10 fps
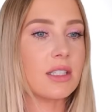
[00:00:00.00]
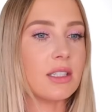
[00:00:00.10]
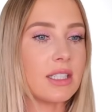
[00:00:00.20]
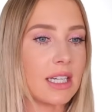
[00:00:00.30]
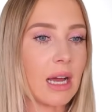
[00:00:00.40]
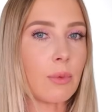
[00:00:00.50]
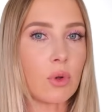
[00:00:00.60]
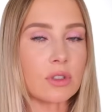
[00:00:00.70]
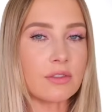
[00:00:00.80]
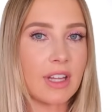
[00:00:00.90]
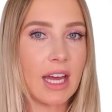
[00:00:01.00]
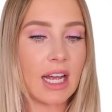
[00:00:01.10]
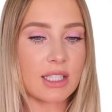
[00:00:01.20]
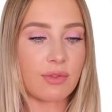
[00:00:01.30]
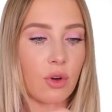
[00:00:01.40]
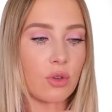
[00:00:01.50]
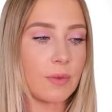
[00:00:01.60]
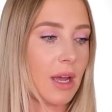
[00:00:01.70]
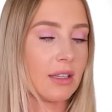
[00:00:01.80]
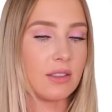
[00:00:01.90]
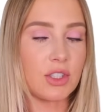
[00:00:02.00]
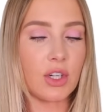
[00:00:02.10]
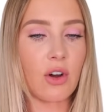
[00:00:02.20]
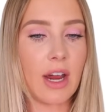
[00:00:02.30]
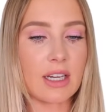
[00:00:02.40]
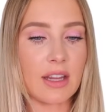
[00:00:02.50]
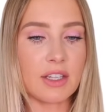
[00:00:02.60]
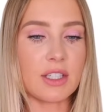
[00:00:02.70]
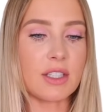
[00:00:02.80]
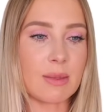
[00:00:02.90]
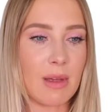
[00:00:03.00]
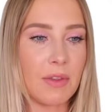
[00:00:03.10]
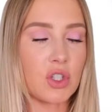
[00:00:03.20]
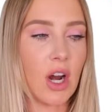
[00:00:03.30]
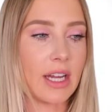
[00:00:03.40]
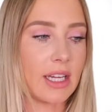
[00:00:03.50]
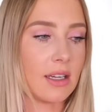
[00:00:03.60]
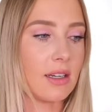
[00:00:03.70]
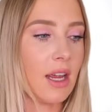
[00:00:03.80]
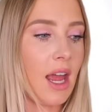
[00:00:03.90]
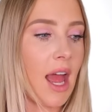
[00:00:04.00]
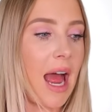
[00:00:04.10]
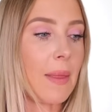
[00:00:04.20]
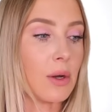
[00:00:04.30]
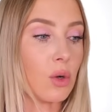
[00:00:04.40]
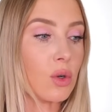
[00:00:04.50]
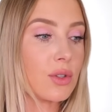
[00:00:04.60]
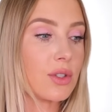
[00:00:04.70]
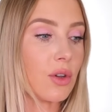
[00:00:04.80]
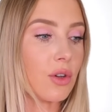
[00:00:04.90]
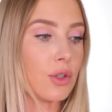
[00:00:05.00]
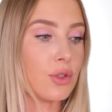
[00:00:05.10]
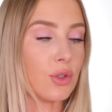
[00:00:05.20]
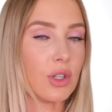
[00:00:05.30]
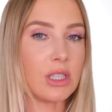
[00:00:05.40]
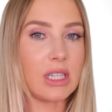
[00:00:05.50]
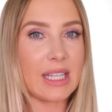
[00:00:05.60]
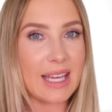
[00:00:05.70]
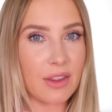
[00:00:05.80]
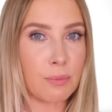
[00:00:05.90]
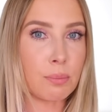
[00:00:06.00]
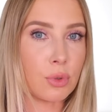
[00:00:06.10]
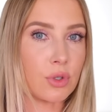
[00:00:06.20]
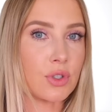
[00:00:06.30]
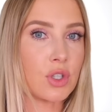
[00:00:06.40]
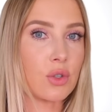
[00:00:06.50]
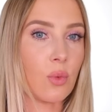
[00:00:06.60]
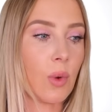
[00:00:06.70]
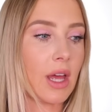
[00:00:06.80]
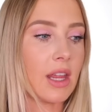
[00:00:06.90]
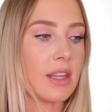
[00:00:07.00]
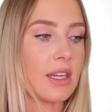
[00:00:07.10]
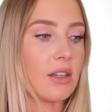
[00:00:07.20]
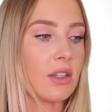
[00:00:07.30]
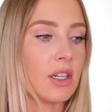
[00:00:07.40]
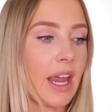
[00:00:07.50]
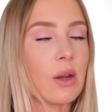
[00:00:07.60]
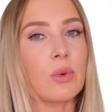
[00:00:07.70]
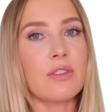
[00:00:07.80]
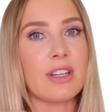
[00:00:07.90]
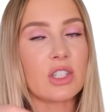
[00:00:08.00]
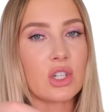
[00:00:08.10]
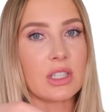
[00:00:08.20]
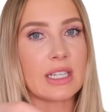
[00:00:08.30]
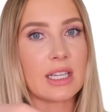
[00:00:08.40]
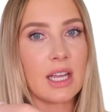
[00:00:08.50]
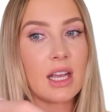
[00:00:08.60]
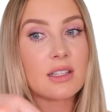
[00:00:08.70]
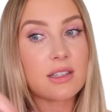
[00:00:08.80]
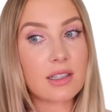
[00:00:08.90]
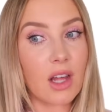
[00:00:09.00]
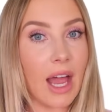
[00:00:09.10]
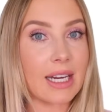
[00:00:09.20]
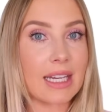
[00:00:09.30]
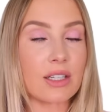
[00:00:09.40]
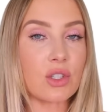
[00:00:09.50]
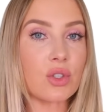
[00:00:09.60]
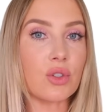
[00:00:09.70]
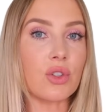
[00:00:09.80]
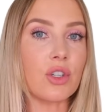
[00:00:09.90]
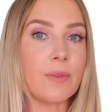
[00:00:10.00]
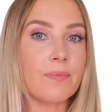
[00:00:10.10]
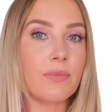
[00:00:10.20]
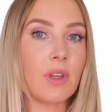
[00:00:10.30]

to dig up all of that asphalt and to create and then to cement the track in, and then also to clear the bush where the gate would eventually slide into,